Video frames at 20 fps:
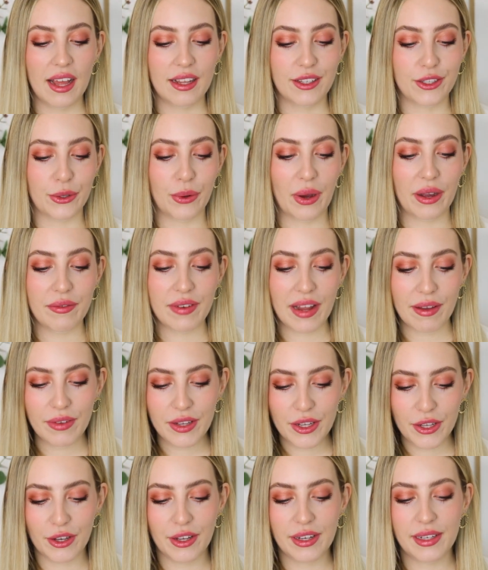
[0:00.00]
so I've never
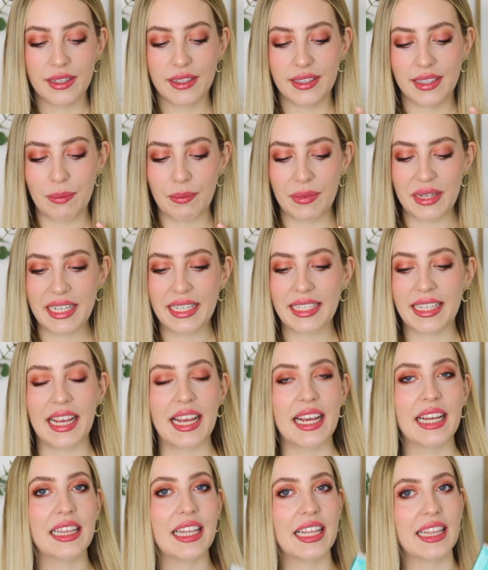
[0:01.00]
heard somebody
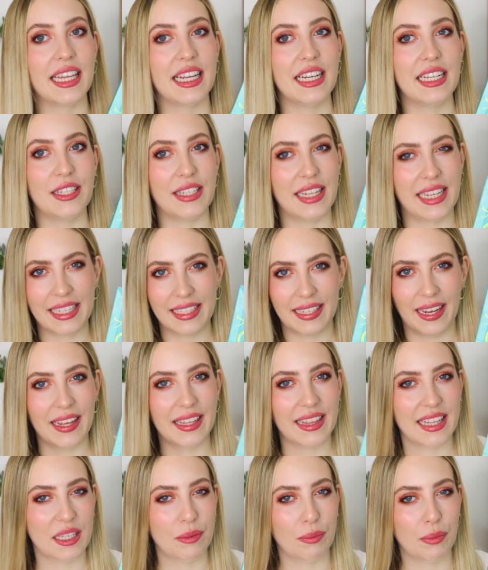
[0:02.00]
saying that they dislike
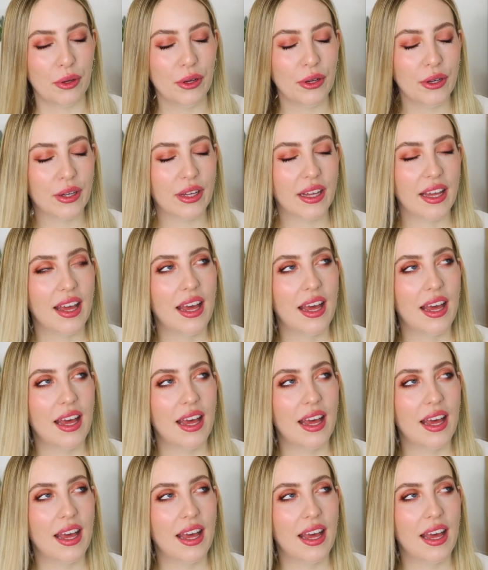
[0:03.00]
this book,